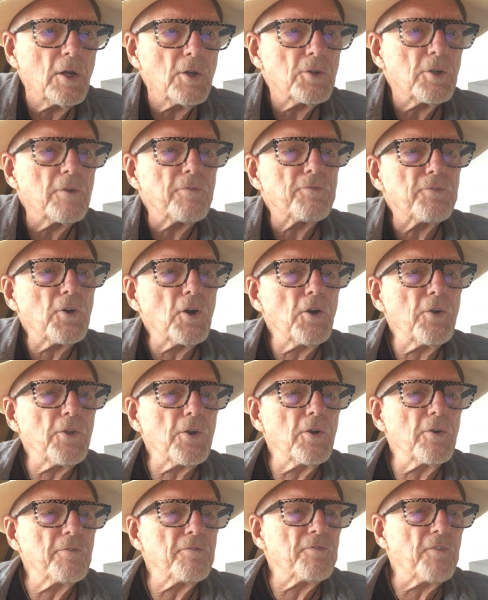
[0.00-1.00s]
To
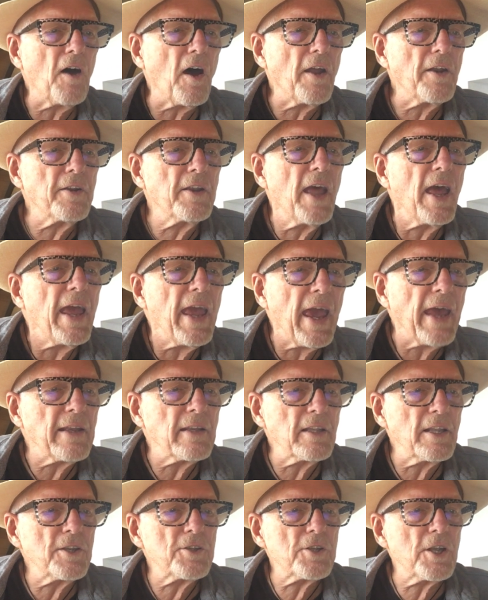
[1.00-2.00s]
further fund
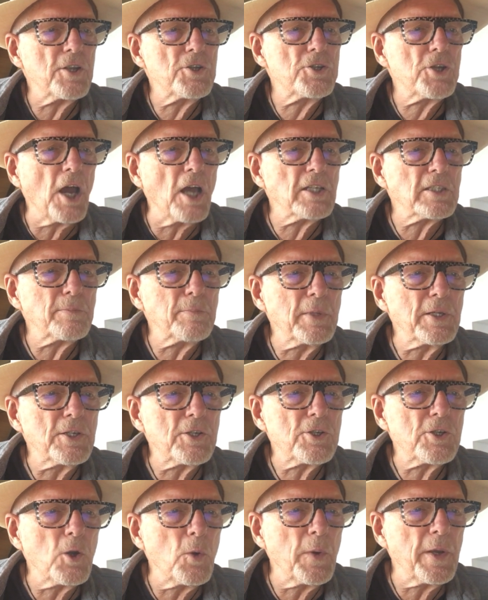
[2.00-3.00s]
endless adjustments
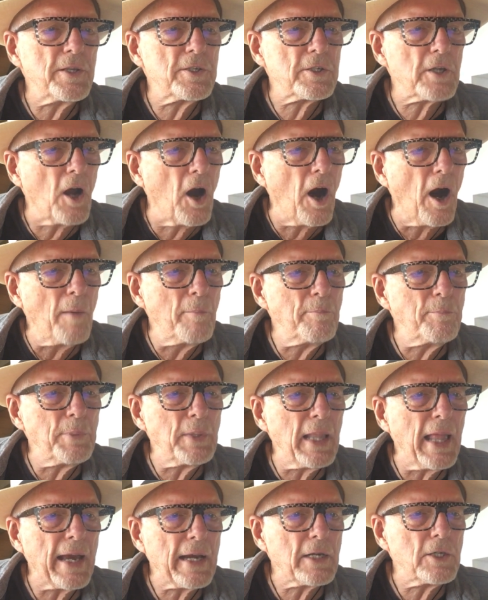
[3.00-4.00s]
to his
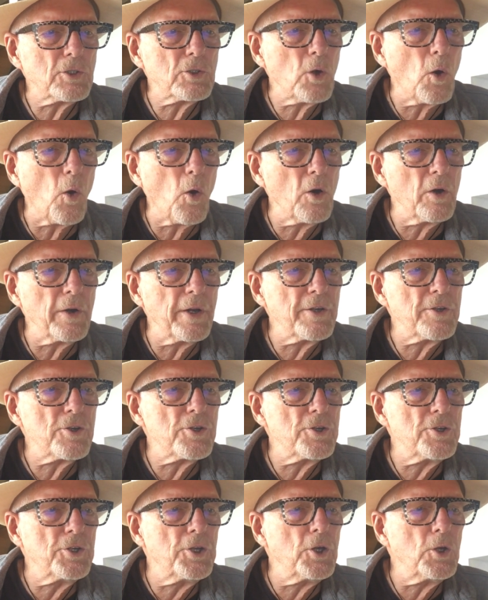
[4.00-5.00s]
complex orange
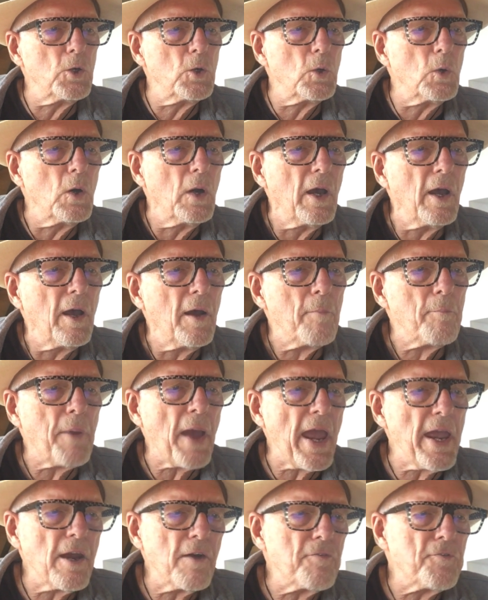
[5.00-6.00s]
do,
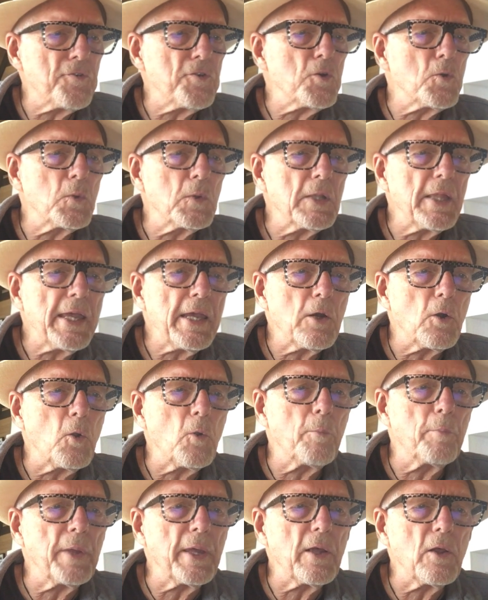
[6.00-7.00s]
pay a few legal
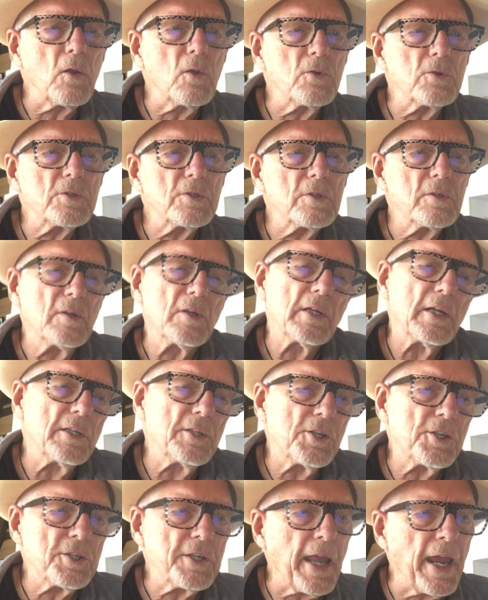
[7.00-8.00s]
bills, and
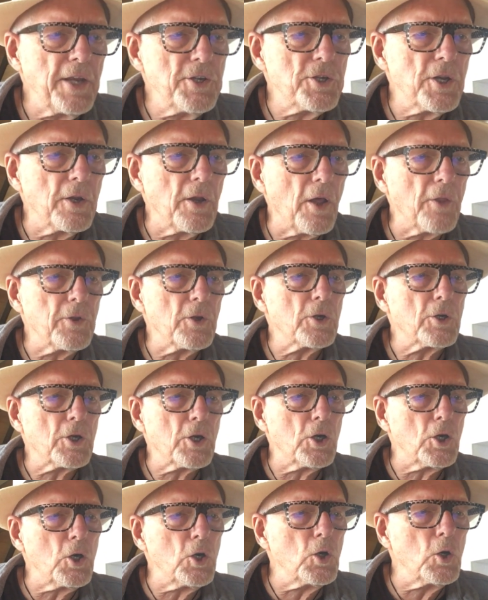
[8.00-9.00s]
stage another
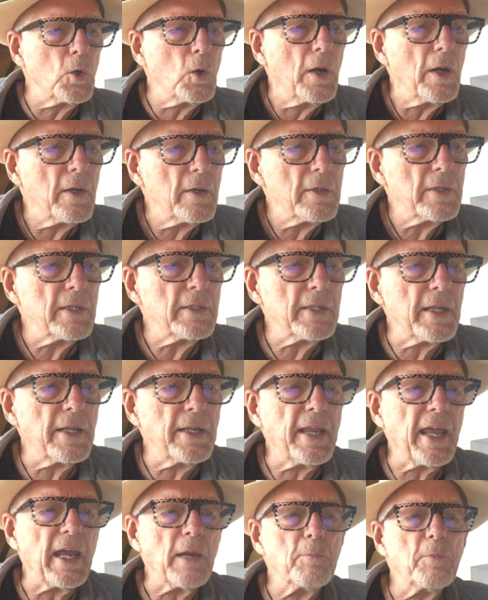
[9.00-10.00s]
coup in the
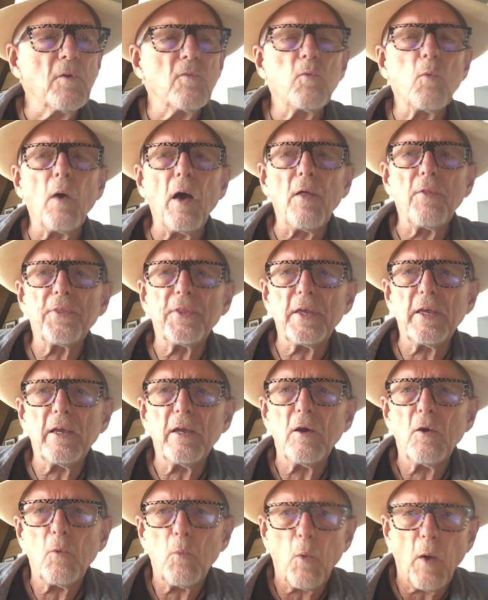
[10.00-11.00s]
name of wealthy
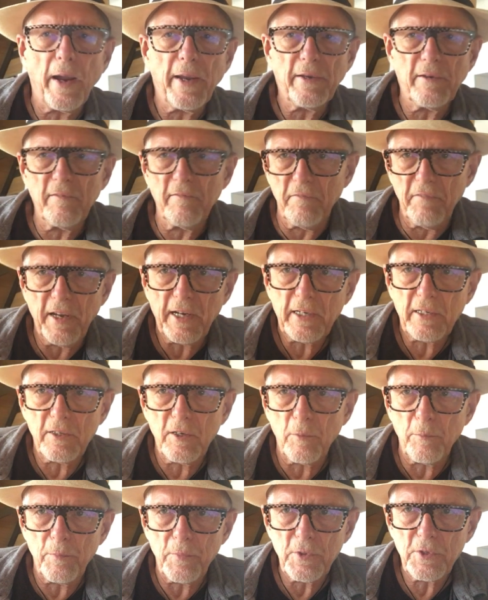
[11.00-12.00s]
white
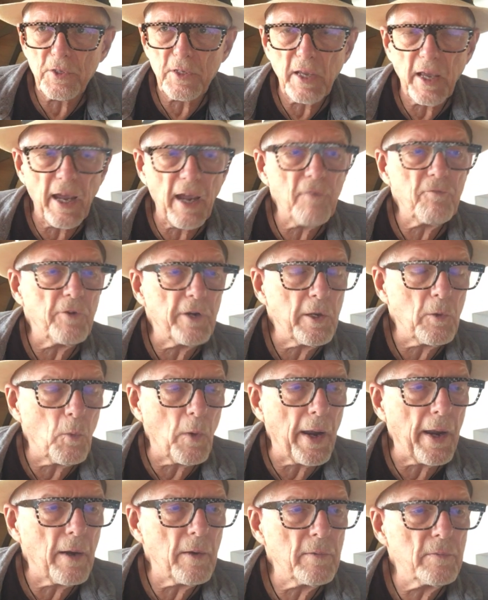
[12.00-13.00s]
victims
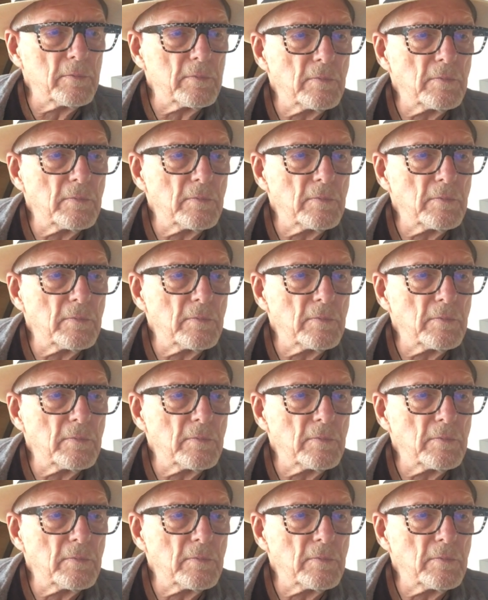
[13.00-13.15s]
everywhere.